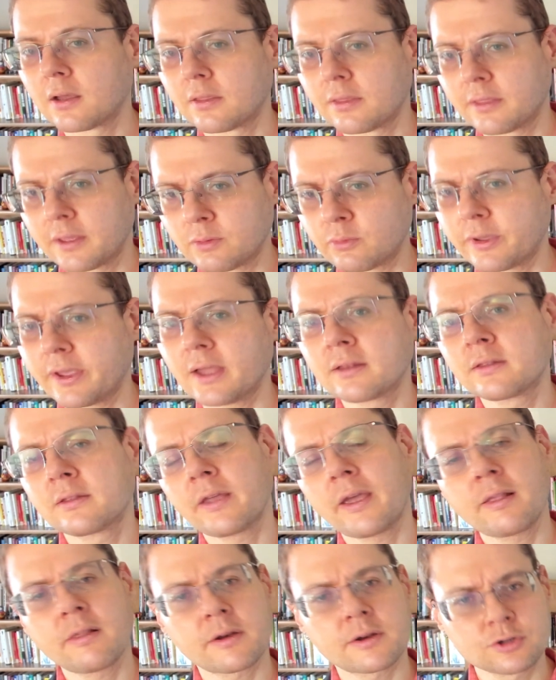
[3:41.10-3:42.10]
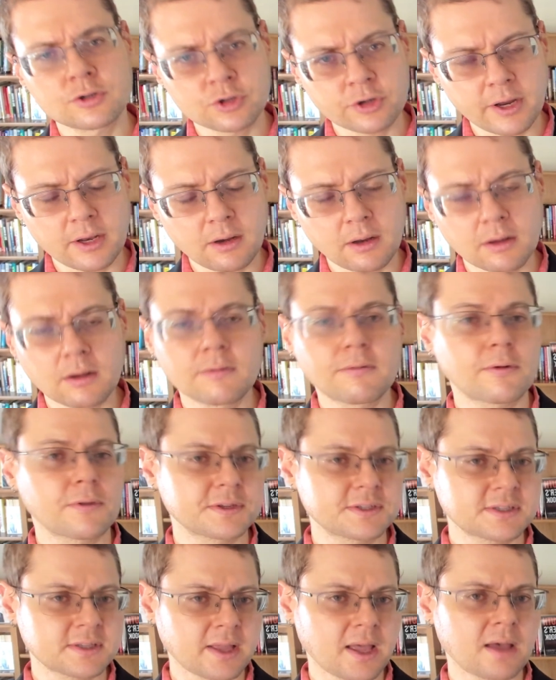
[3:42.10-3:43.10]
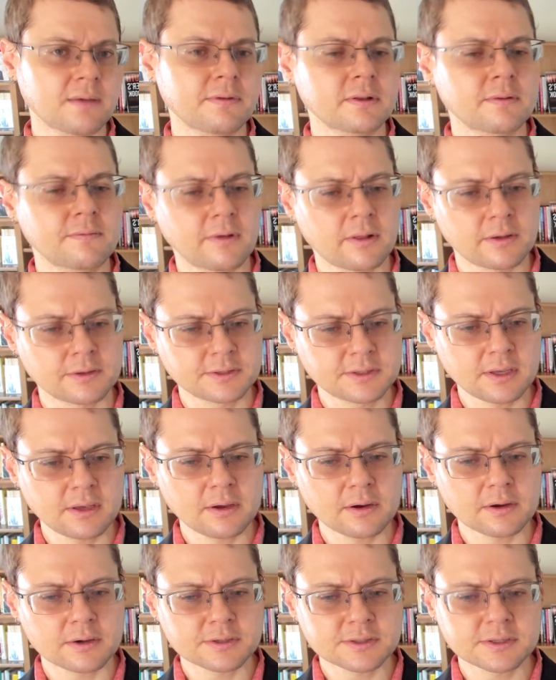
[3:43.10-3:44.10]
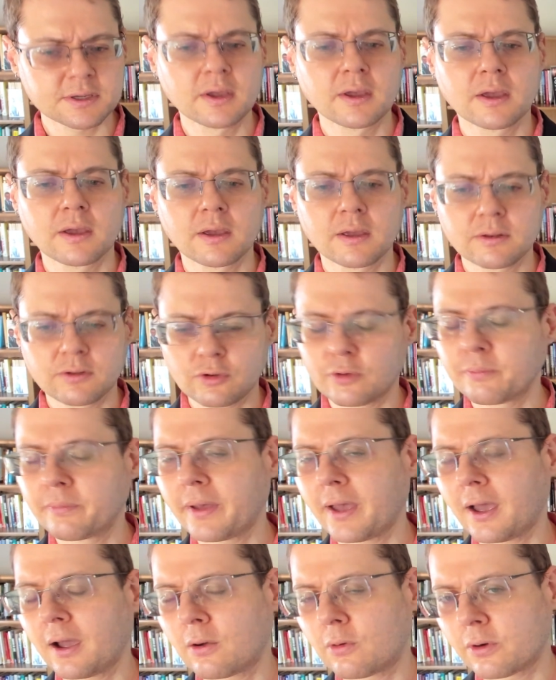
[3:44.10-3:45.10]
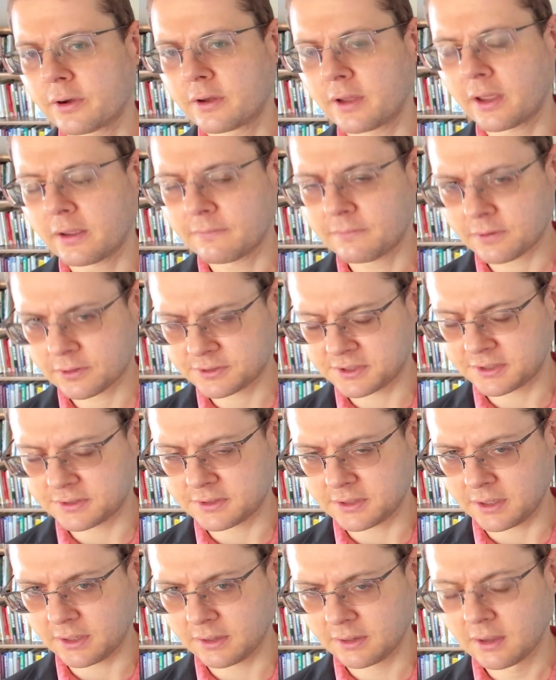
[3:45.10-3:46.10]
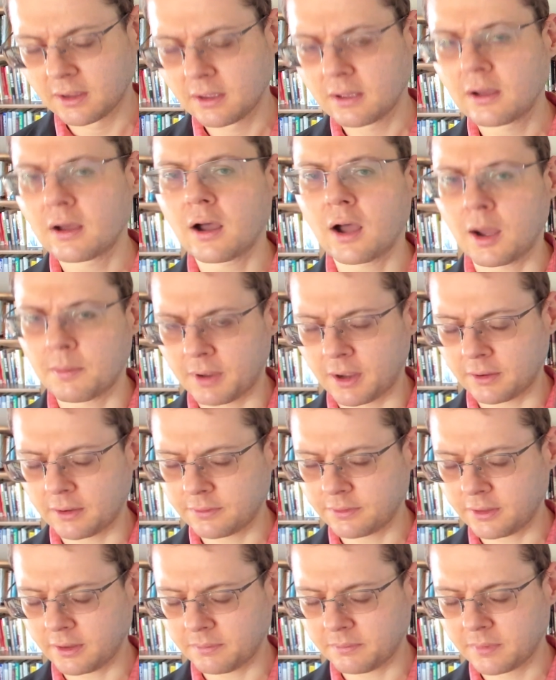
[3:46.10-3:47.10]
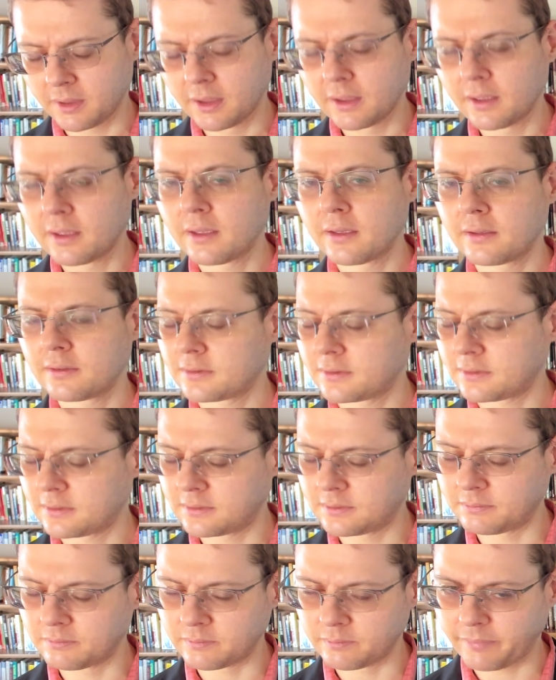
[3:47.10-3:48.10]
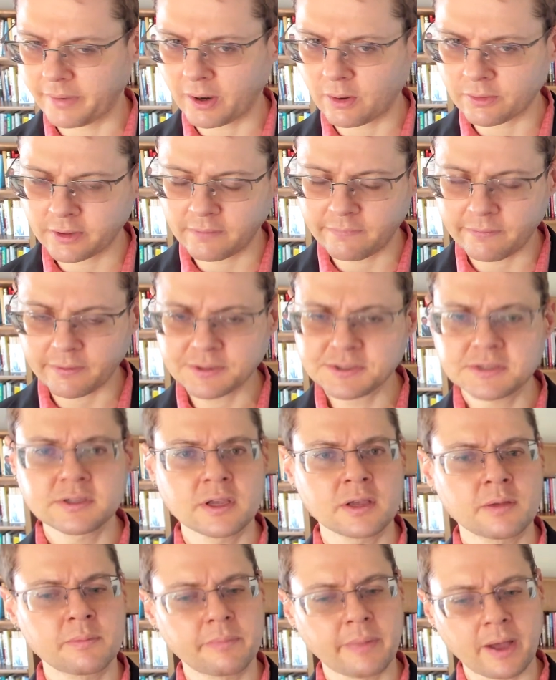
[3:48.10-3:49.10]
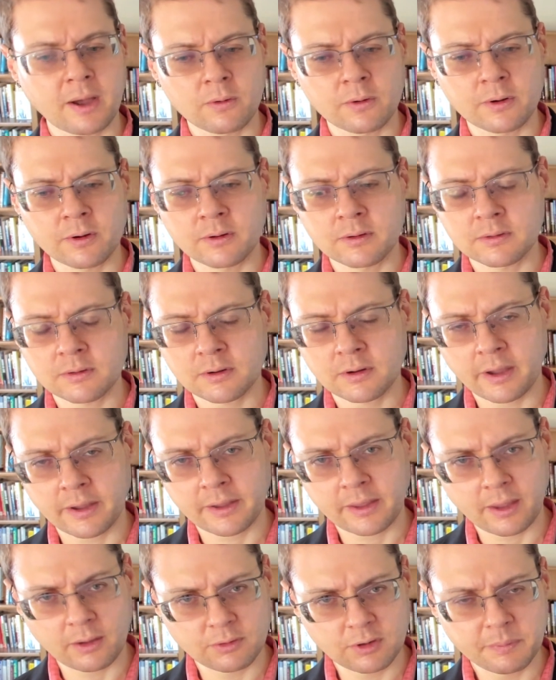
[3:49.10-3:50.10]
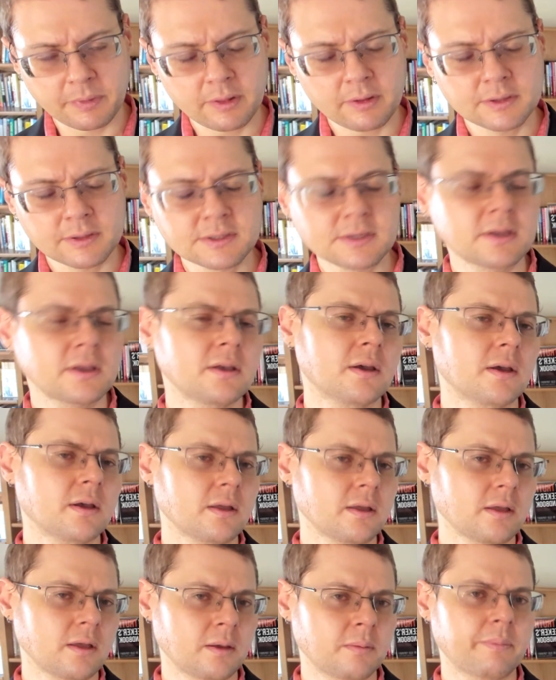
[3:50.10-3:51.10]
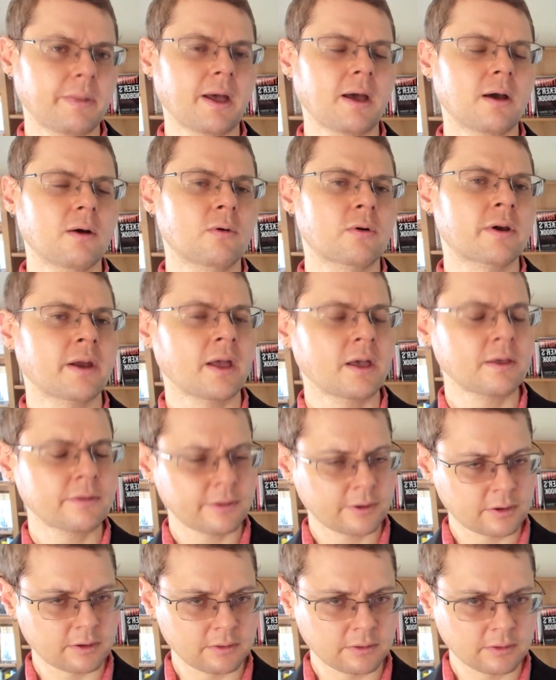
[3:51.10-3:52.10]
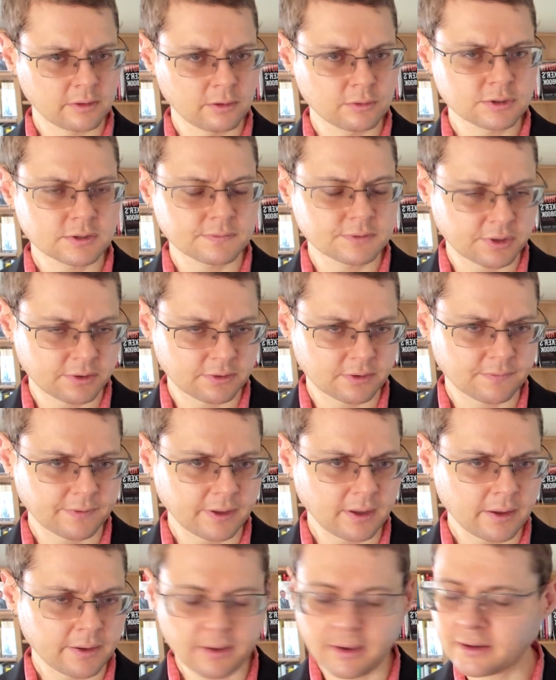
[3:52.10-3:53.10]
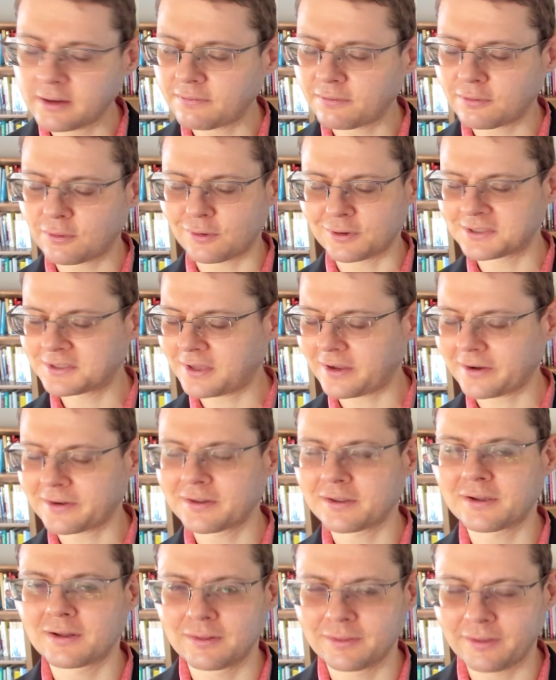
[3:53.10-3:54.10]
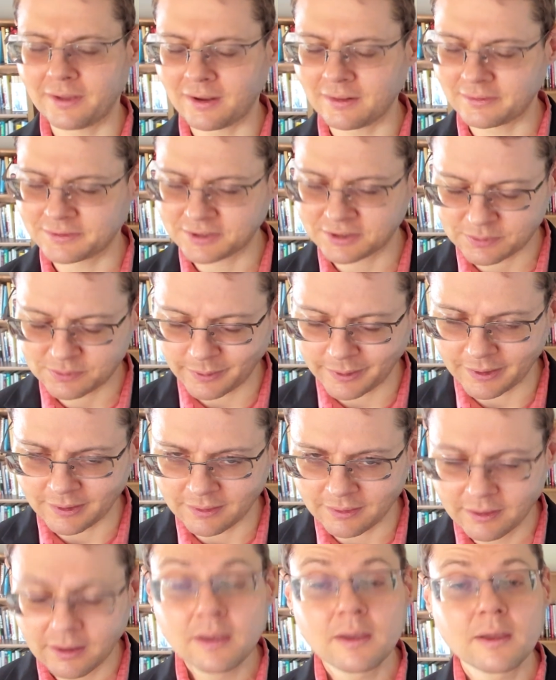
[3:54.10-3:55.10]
Then we had tailored training for the staff and volunteers to empower diversity among them. Empower diversity, empower accountability, empower ethical use of generative AI, and of course technical knowledge as well.